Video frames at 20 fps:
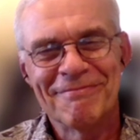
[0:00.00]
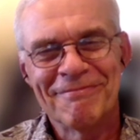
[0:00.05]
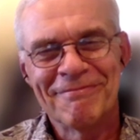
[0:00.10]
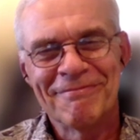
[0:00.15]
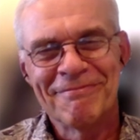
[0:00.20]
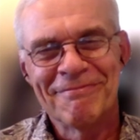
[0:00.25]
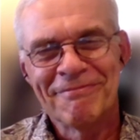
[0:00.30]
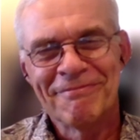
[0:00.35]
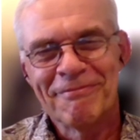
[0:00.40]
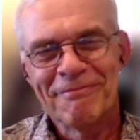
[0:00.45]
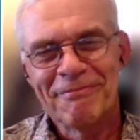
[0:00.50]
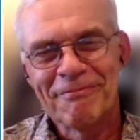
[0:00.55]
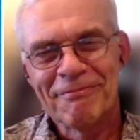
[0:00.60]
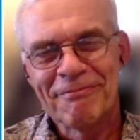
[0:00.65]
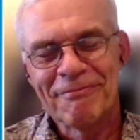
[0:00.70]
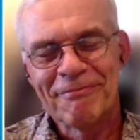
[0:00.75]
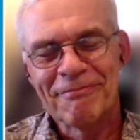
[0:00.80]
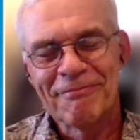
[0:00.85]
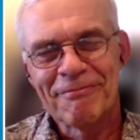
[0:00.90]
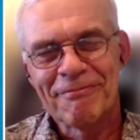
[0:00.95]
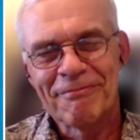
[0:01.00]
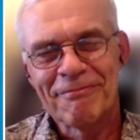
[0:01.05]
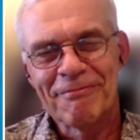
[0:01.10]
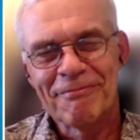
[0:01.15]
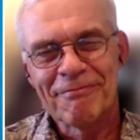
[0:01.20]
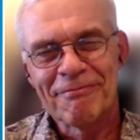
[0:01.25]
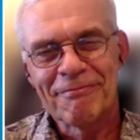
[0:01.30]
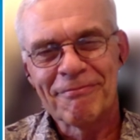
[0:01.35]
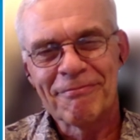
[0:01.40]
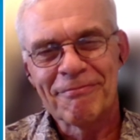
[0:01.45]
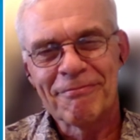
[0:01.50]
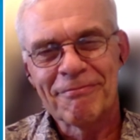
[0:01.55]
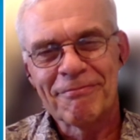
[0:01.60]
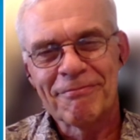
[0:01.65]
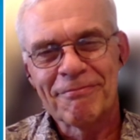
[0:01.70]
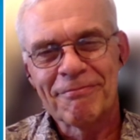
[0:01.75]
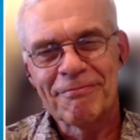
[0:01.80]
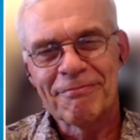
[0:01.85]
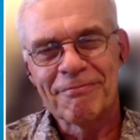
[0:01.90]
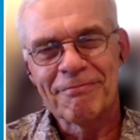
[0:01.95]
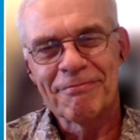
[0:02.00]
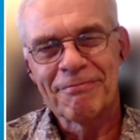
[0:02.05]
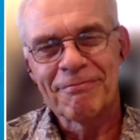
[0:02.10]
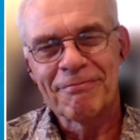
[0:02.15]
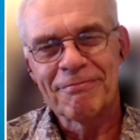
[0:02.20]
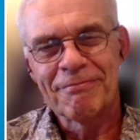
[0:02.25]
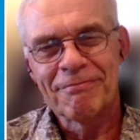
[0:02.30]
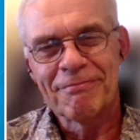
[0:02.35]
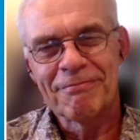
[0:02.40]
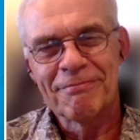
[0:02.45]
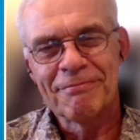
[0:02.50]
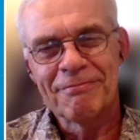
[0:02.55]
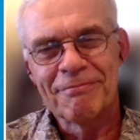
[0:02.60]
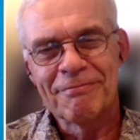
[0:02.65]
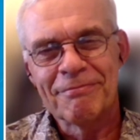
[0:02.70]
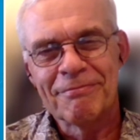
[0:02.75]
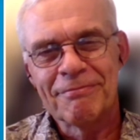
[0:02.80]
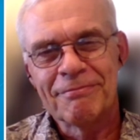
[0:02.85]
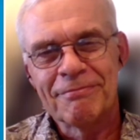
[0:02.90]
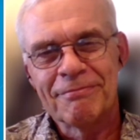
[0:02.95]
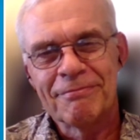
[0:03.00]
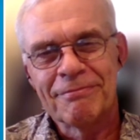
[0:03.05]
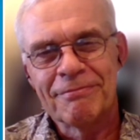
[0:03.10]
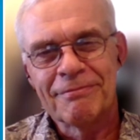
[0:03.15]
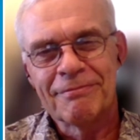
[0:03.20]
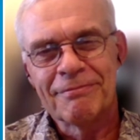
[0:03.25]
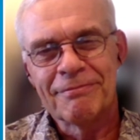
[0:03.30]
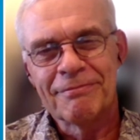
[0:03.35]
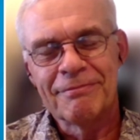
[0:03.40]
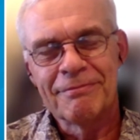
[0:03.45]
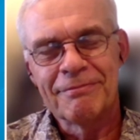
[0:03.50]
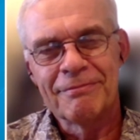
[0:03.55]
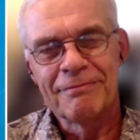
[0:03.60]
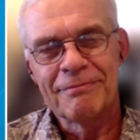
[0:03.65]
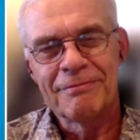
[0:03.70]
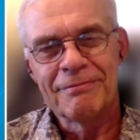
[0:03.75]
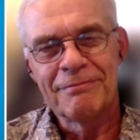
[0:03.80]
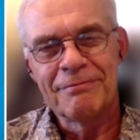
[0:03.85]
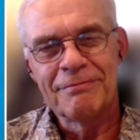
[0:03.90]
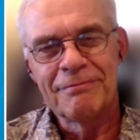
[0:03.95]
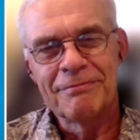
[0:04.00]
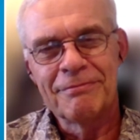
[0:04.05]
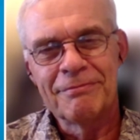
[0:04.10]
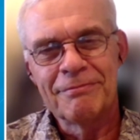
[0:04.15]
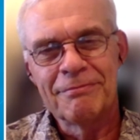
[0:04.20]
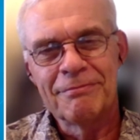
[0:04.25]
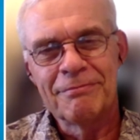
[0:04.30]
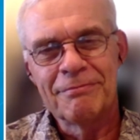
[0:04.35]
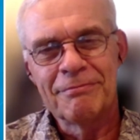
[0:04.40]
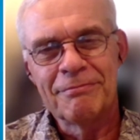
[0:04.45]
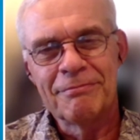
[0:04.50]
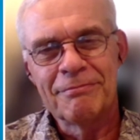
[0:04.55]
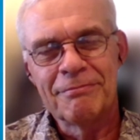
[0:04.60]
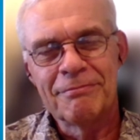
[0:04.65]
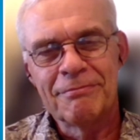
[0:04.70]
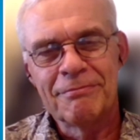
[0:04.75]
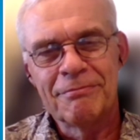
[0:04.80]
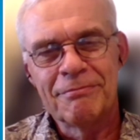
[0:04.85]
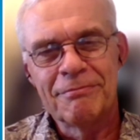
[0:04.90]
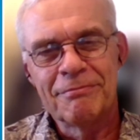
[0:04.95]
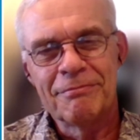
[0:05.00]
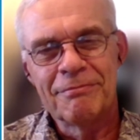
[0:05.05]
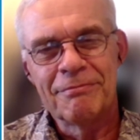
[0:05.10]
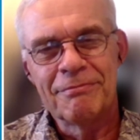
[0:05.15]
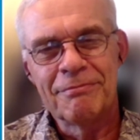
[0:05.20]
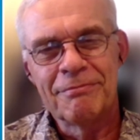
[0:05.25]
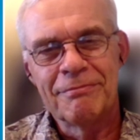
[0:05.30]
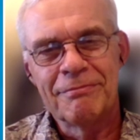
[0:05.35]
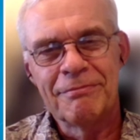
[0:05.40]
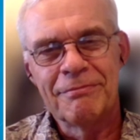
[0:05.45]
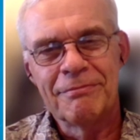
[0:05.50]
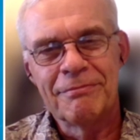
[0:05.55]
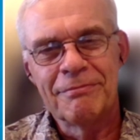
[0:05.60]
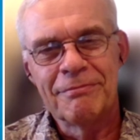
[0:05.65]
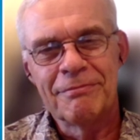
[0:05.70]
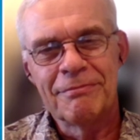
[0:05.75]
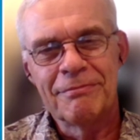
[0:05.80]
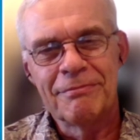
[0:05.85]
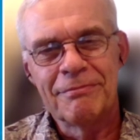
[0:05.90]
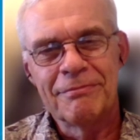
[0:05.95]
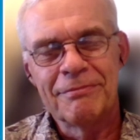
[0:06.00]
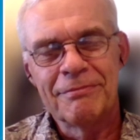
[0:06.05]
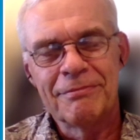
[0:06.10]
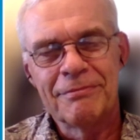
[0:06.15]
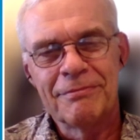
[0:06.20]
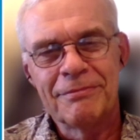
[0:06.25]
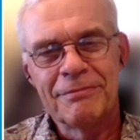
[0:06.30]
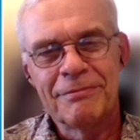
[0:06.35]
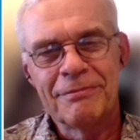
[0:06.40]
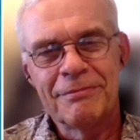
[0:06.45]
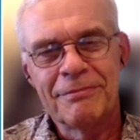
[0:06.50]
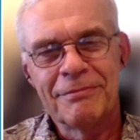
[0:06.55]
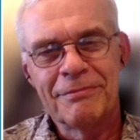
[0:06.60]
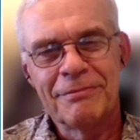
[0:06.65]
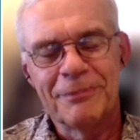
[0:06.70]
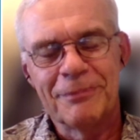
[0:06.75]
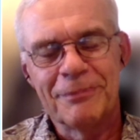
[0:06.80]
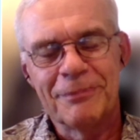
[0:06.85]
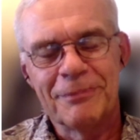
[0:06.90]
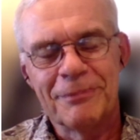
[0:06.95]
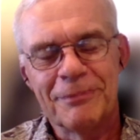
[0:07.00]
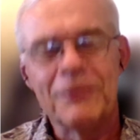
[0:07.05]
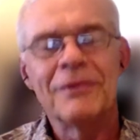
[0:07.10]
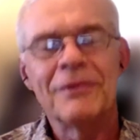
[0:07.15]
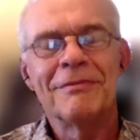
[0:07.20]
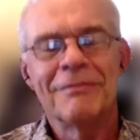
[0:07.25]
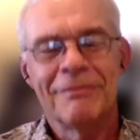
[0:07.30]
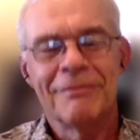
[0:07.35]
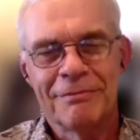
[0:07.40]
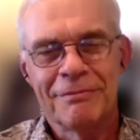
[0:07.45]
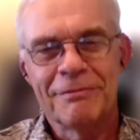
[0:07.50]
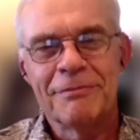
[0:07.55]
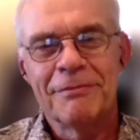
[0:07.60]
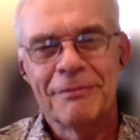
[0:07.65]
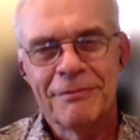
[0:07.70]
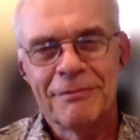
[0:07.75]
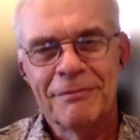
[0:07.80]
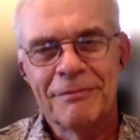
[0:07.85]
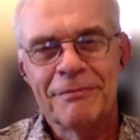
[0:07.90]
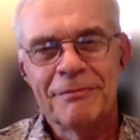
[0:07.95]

(not speaking)